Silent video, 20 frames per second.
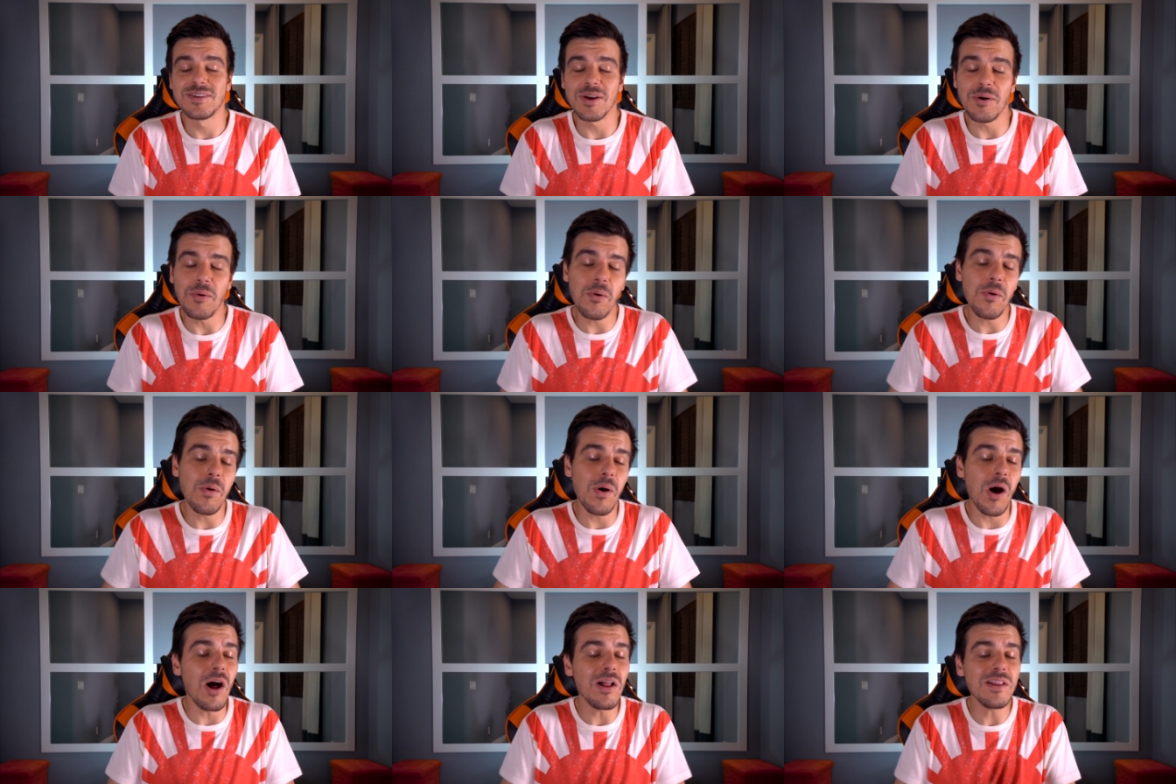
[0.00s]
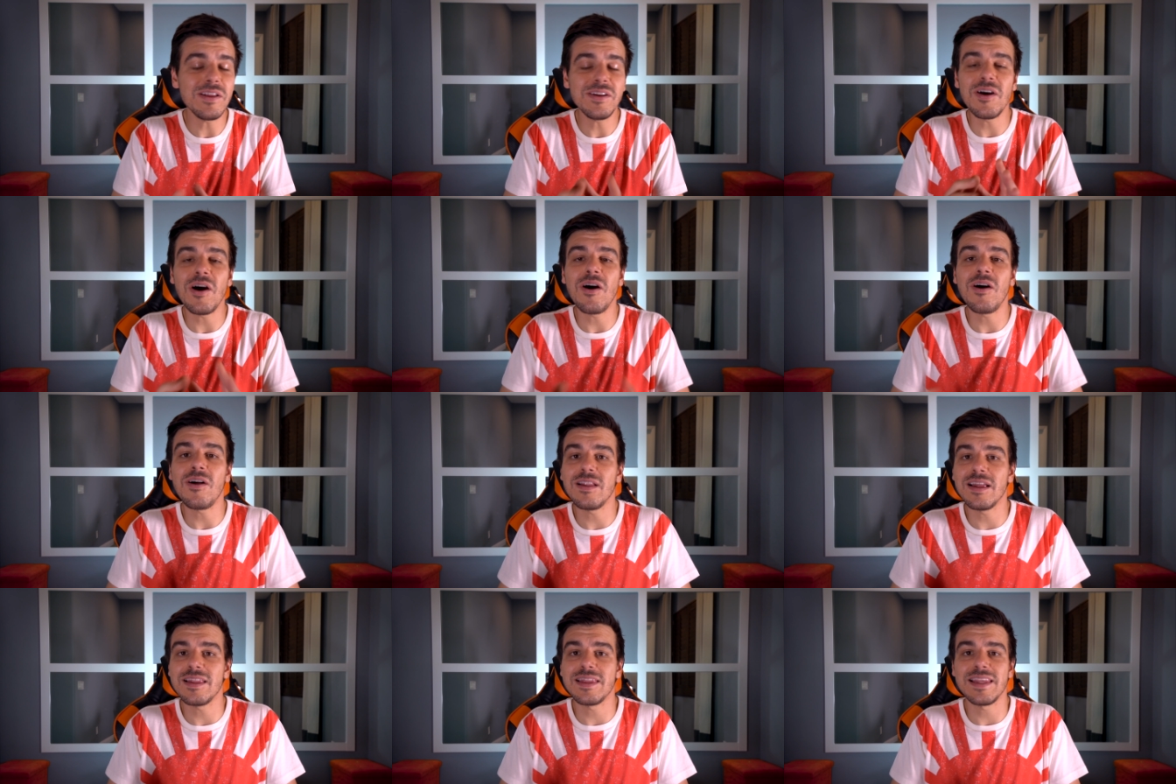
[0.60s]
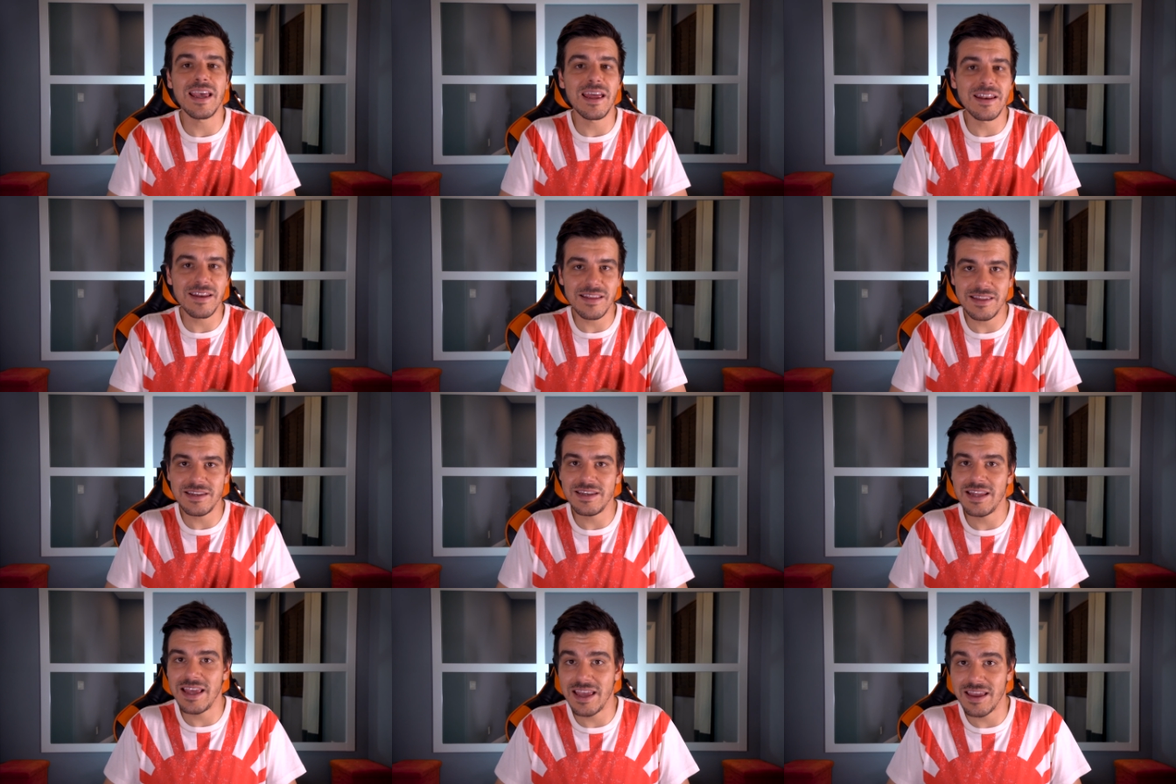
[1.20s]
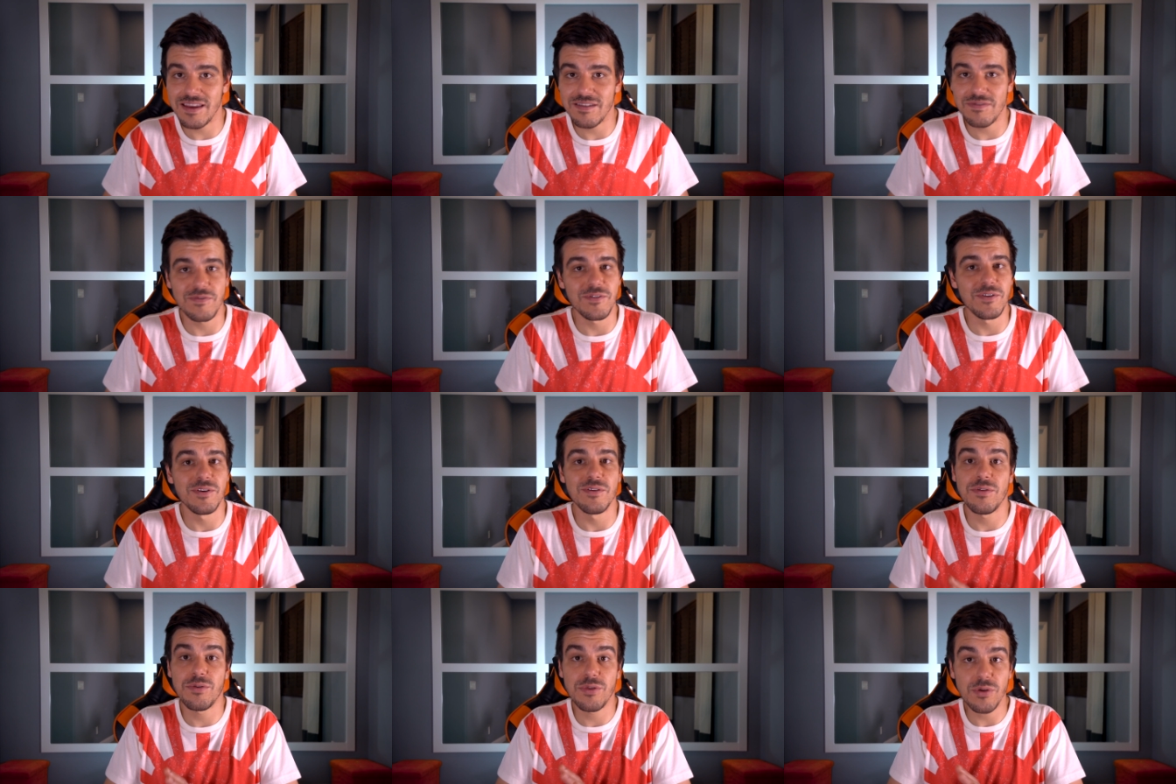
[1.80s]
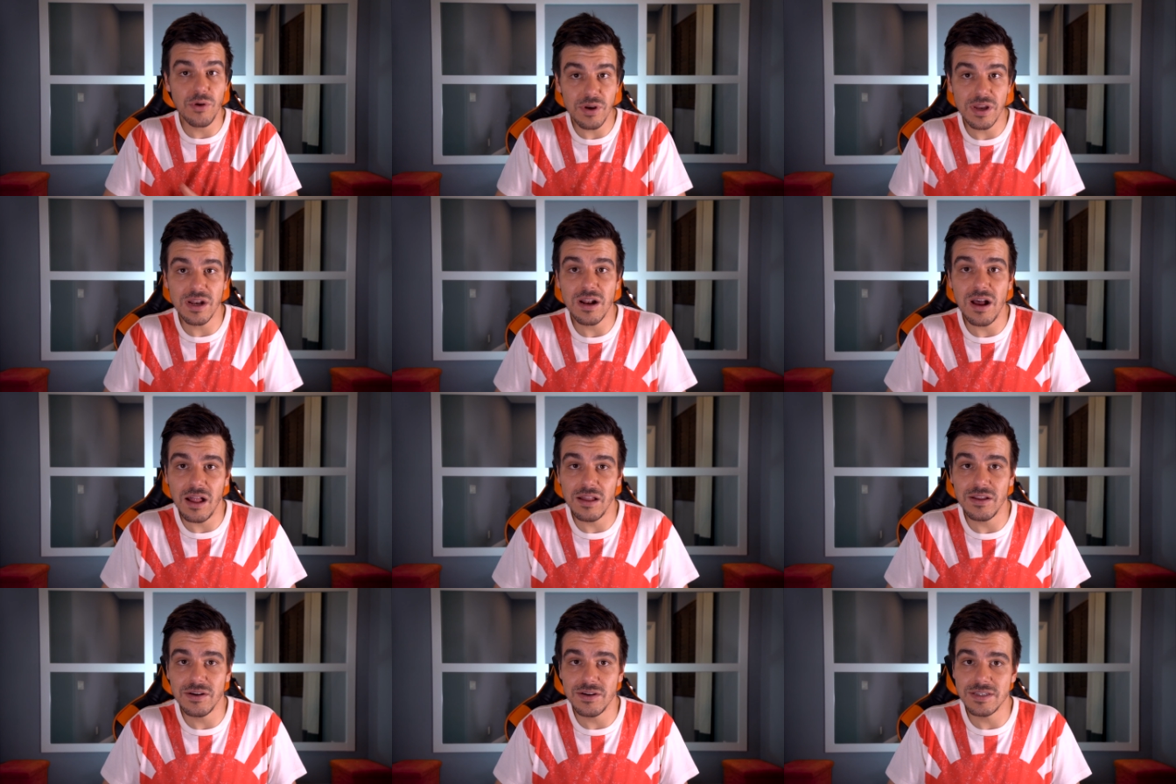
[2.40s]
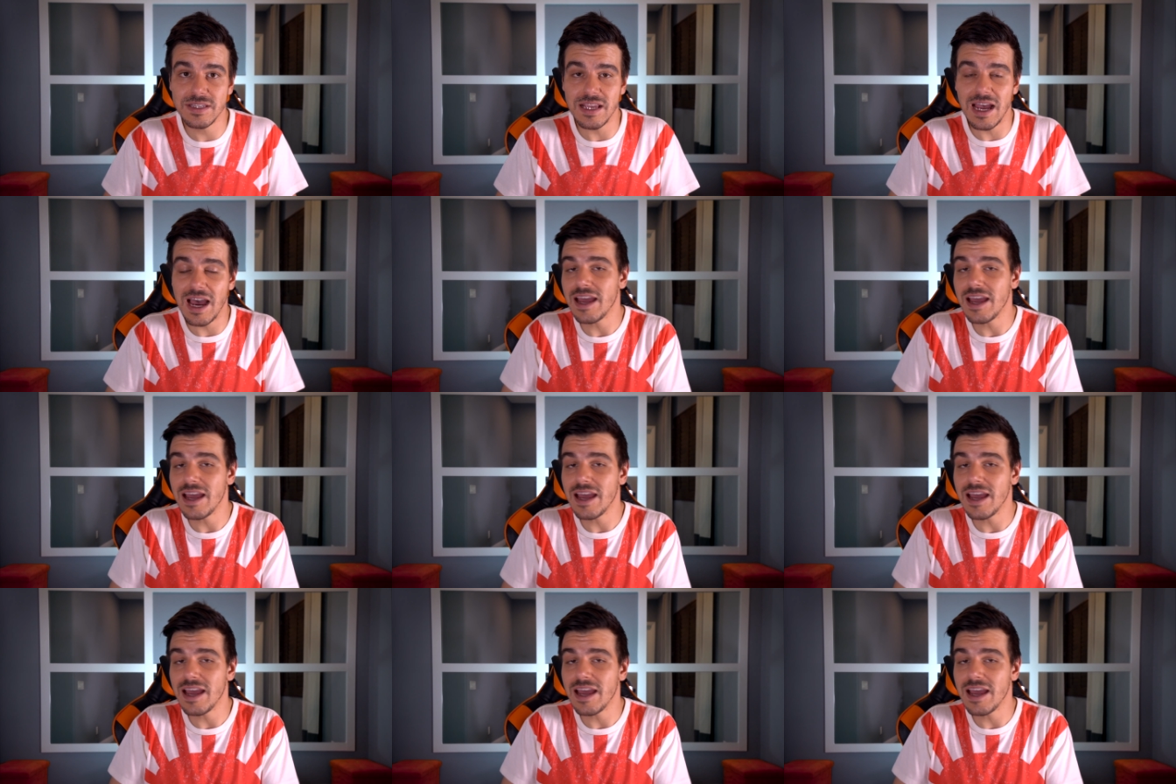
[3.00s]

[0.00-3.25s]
So all in all, at the end of the day, for thirty dollars,